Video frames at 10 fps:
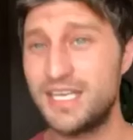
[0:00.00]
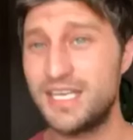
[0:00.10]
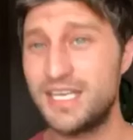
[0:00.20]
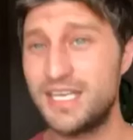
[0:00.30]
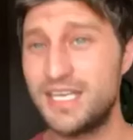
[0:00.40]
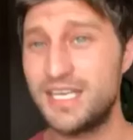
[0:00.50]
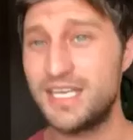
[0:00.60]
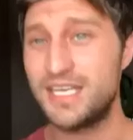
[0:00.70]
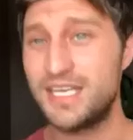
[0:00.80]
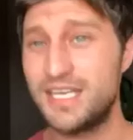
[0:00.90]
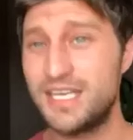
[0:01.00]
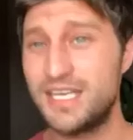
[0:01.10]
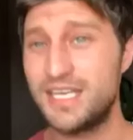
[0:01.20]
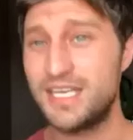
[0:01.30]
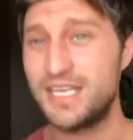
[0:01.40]

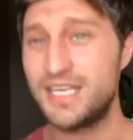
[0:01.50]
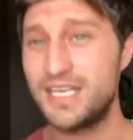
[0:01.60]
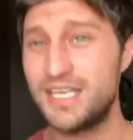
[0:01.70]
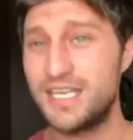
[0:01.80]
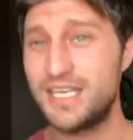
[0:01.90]
(no one is talking)